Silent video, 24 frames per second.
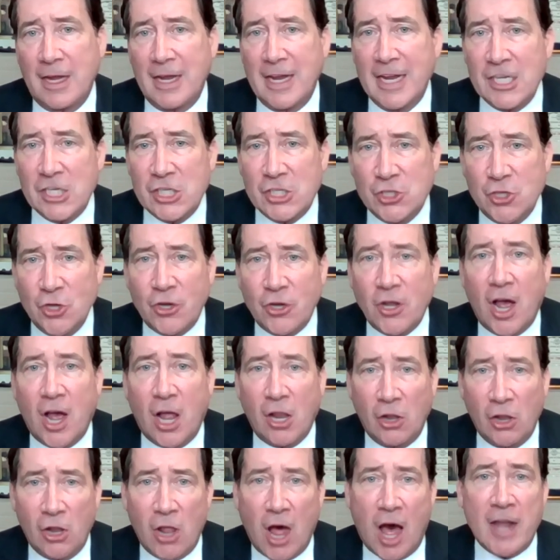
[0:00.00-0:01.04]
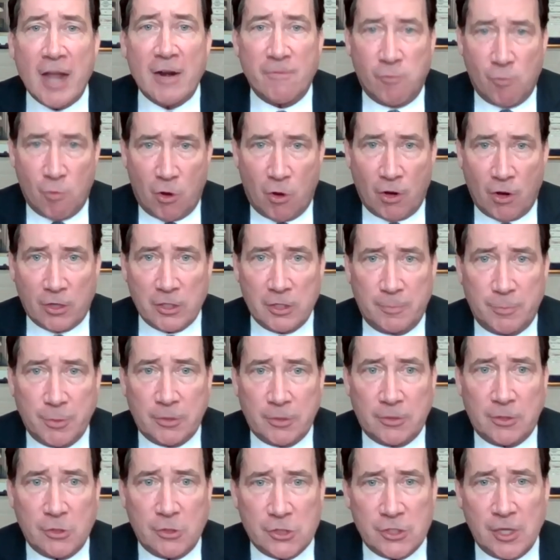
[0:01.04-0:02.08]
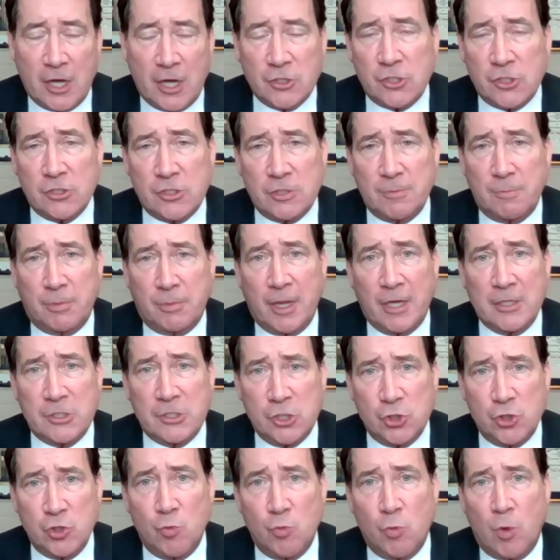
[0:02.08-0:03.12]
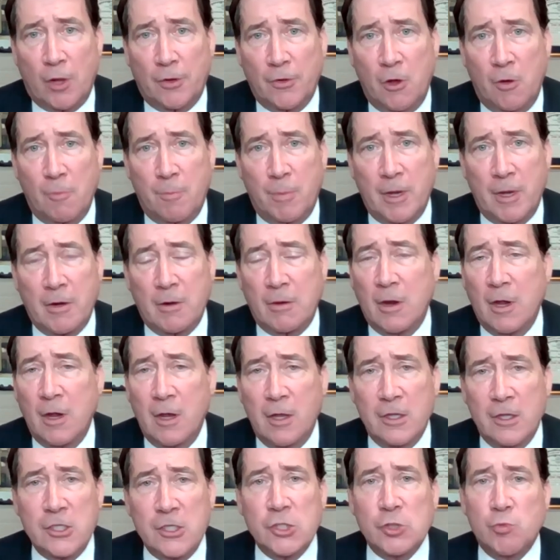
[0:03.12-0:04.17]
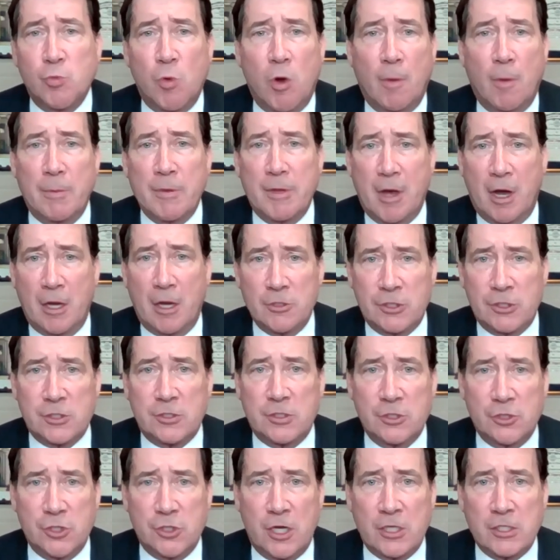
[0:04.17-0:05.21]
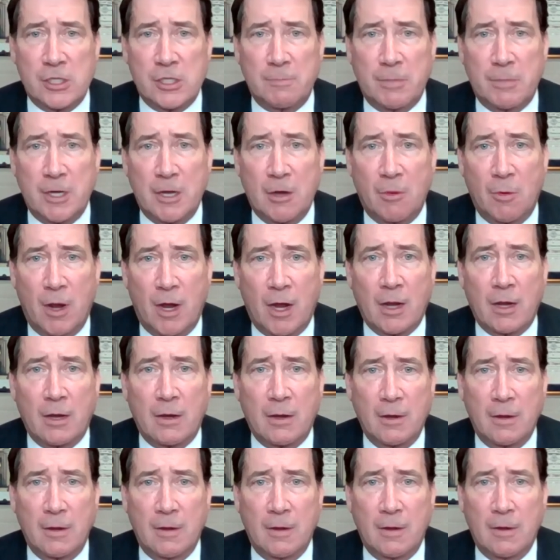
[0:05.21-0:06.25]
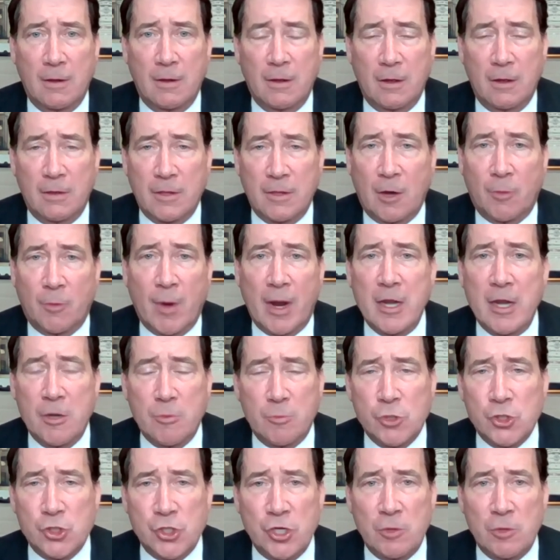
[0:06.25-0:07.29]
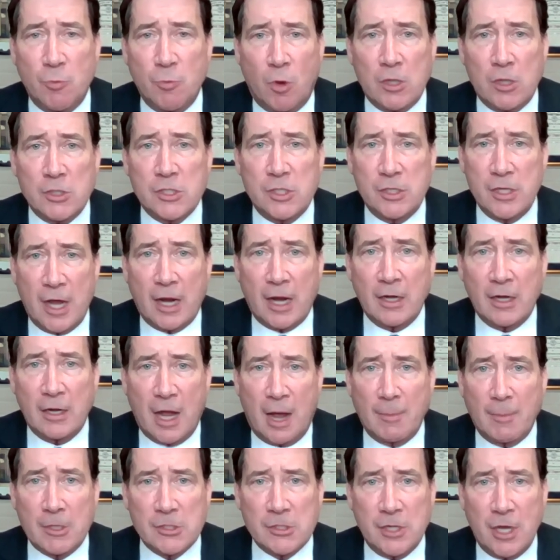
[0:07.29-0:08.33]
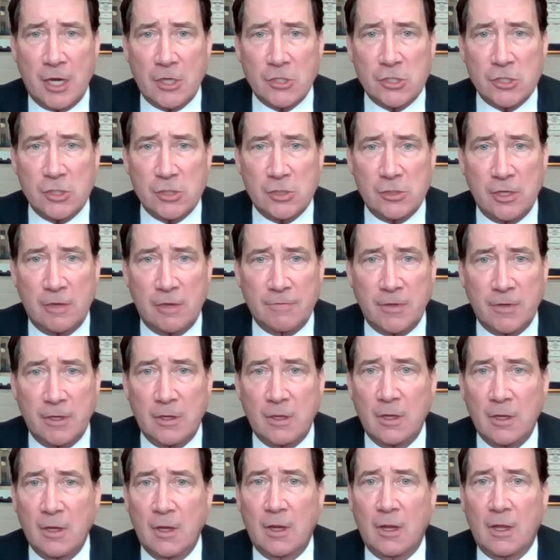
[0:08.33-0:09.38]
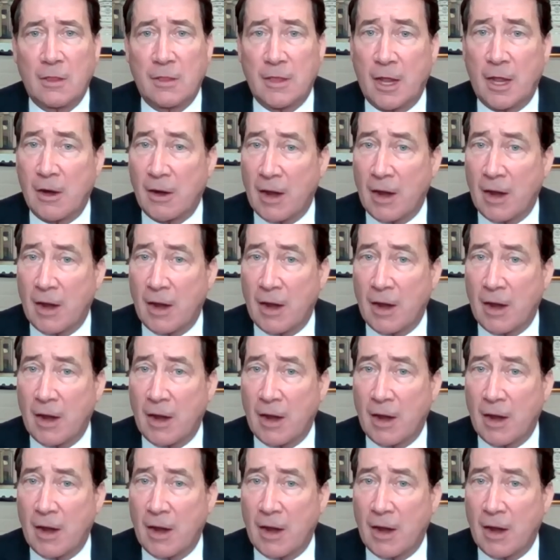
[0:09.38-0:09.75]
It took a lot of work to put those sanctions in place, as you well know, Peter. This is well beyond just the JCPOA. The Iranian regime wants the economic sanctions lifted that